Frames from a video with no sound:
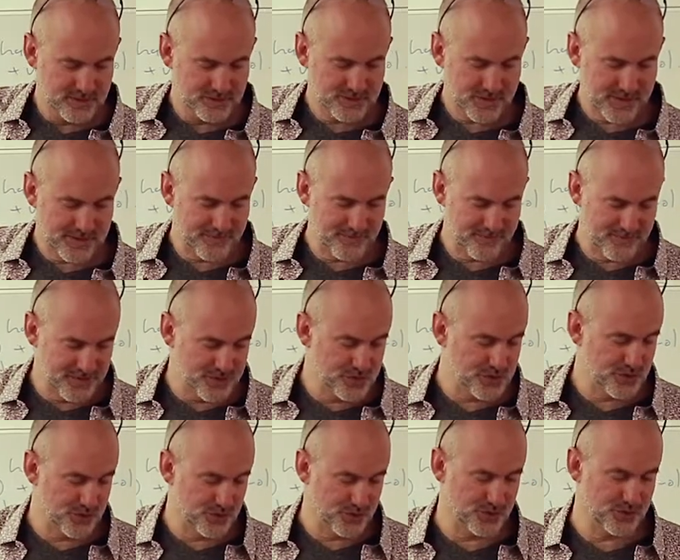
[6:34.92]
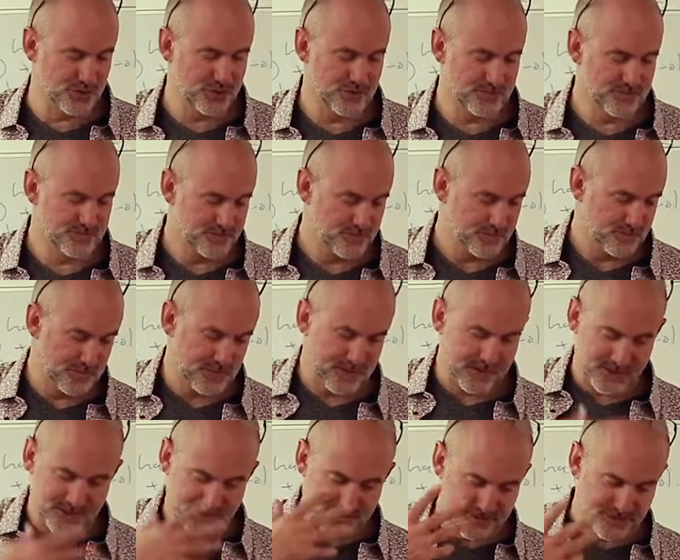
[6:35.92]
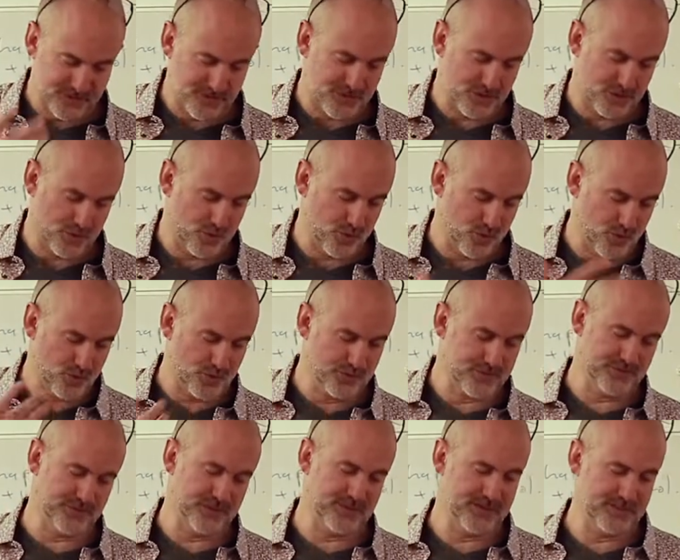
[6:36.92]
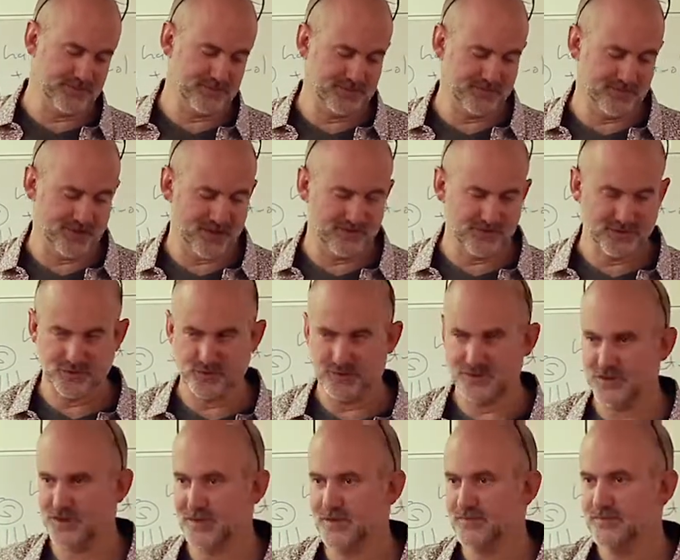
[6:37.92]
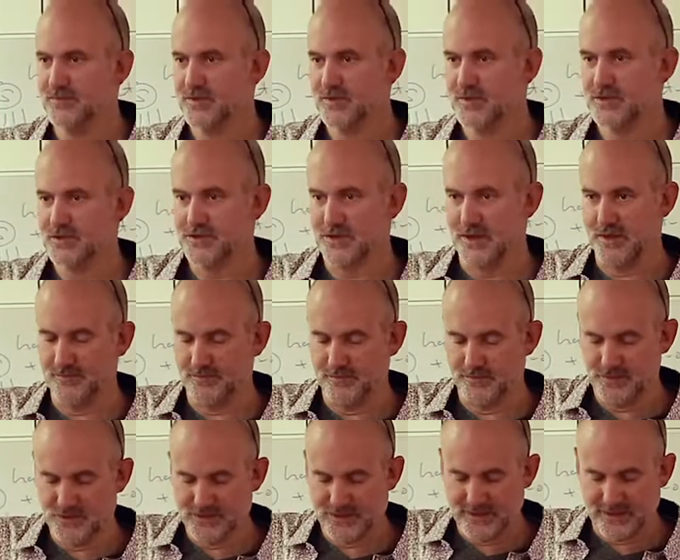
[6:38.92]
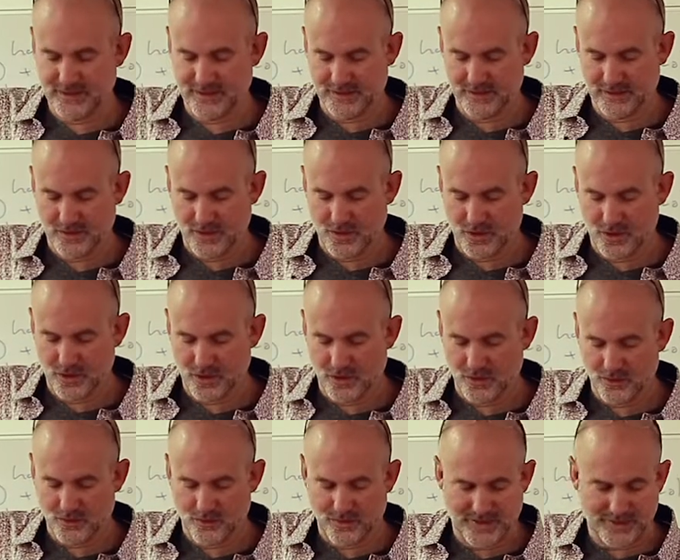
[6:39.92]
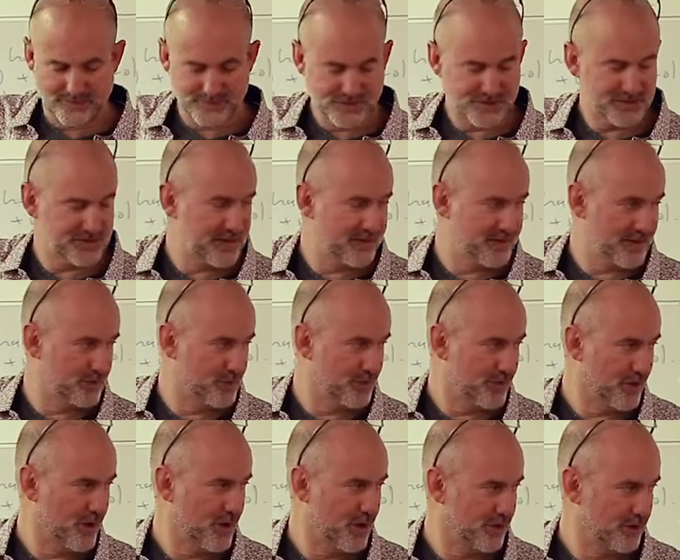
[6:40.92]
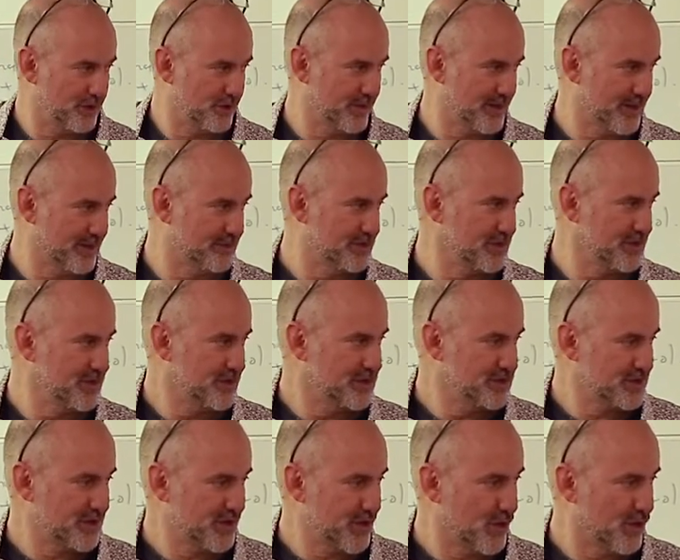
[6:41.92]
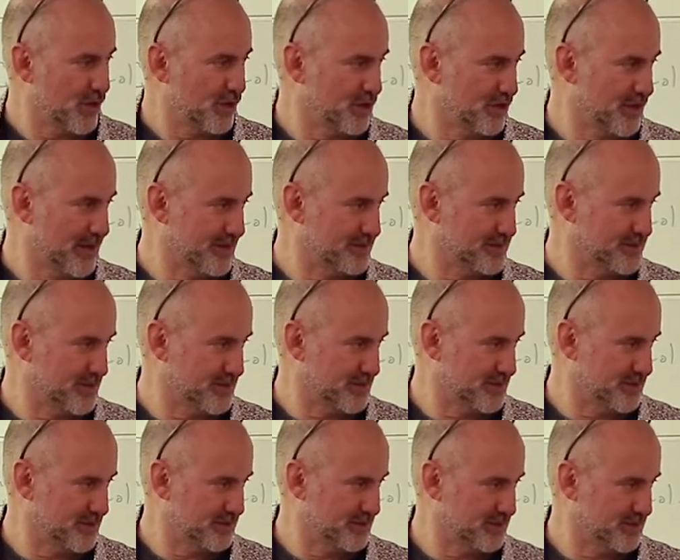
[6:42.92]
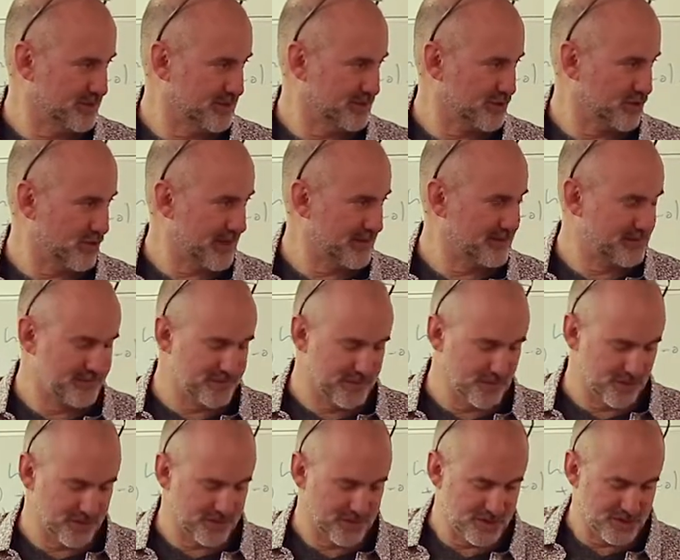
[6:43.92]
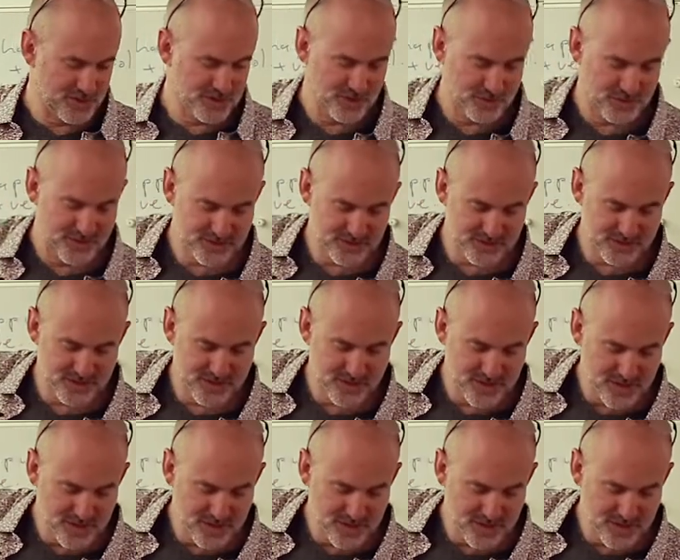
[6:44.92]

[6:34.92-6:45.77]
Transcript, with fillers: type of issue is at the cause of the deep survival switching. So I'm checking hologram, so it's coming up with a hologram. So the hologram is going to describe to me what the issue is.